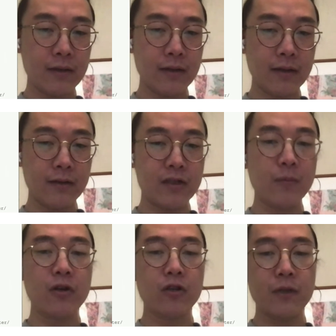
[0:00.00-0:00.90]
They're
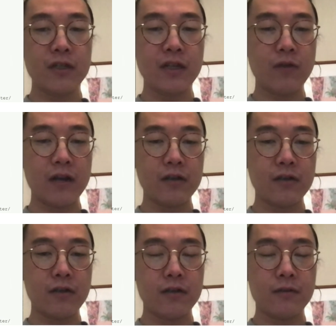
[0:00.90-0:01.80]
similar to machine
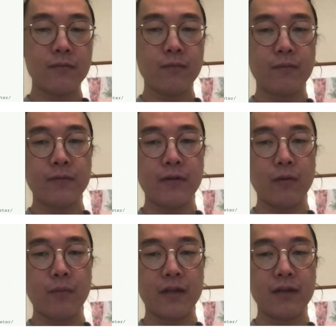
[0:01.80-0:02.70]
registers, though,
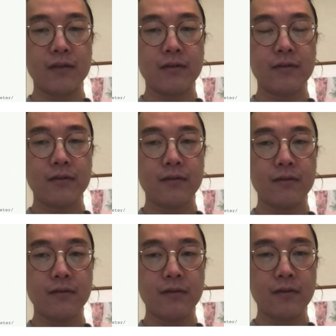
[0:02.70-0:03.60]
because
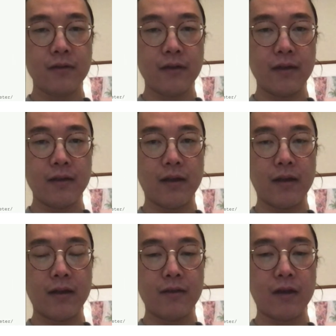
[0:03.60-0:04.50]

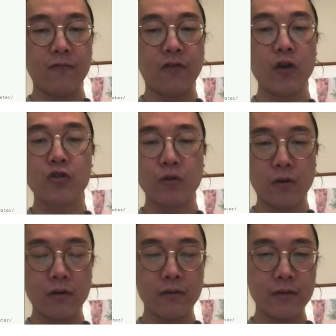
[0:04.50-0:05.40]
they are
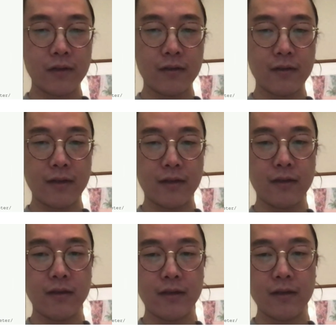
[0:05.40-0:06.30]
virtual, and in
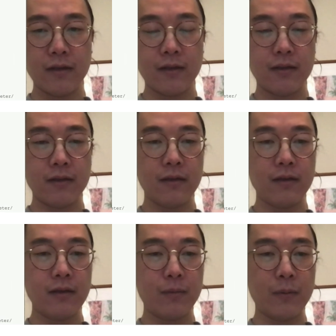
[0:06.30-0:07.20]
the
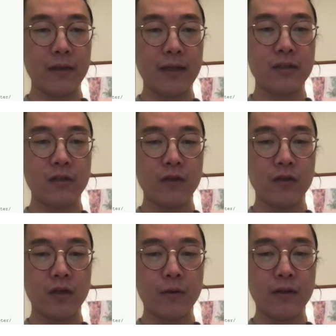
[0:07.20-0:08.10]
implementation of the
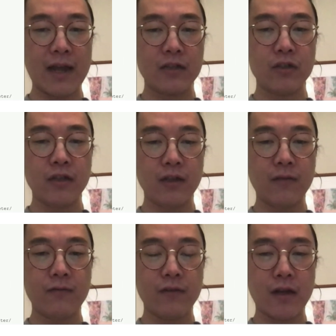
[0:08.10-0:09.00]
interpreter, they actually
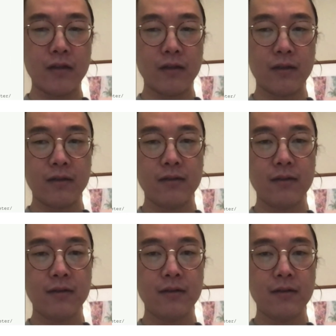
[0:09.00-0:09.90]
live on the
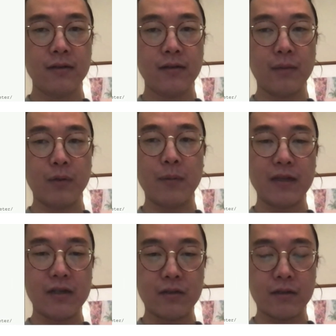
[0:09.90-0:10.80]

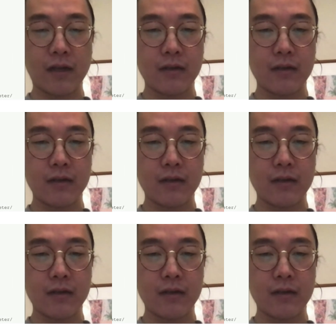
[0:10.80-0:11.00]
implementation stack.